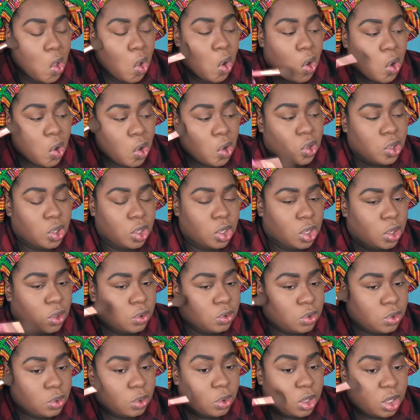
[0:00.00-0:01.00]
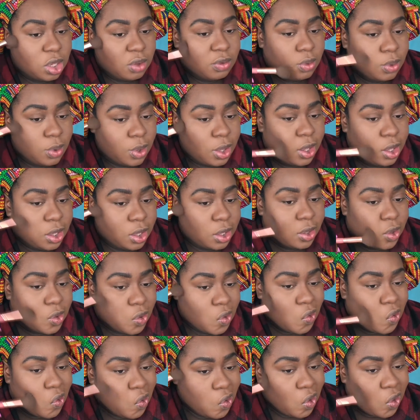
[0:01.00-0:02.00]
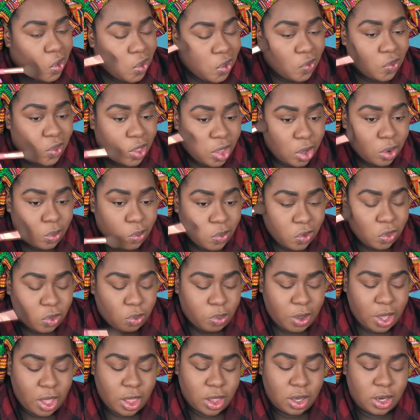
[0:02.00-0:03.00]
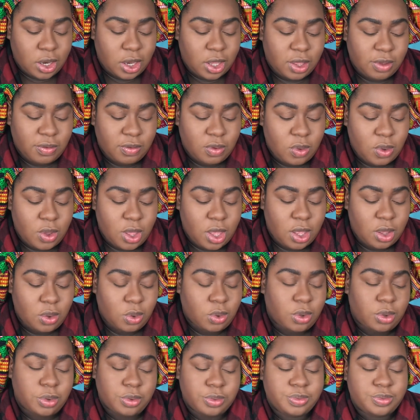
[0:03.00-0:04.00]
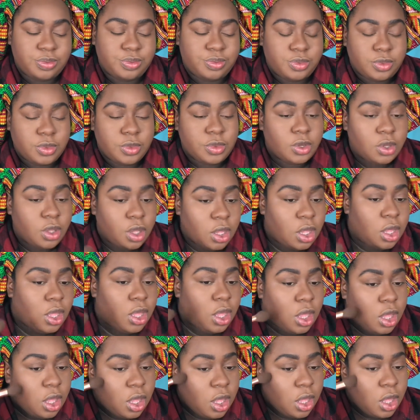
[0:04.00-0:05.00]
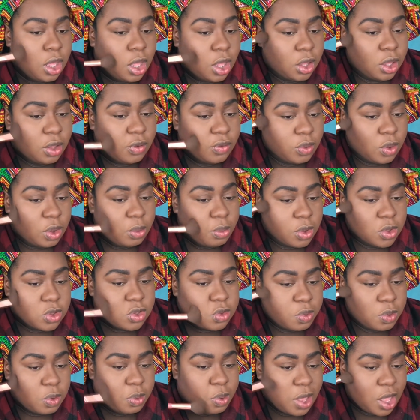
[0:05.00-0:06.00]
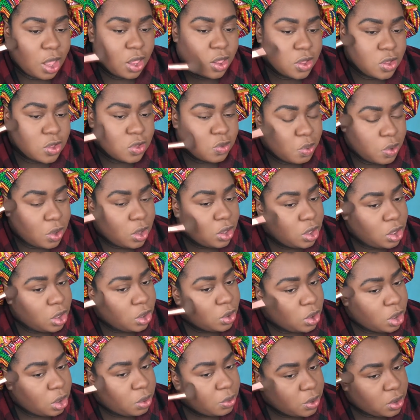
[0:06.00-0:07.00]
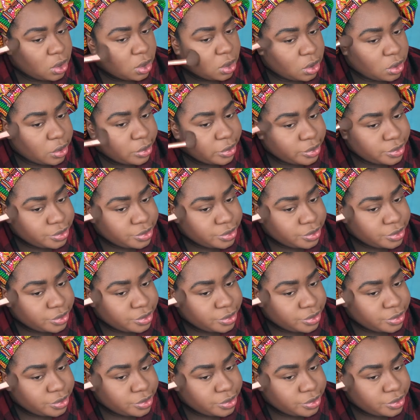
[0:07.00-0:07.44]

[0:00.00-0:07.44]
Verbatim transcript: Or, you know, do a giveaway, and that'll be the palette I give away. Well, I'll give away multiple palettes, but you know what I mean.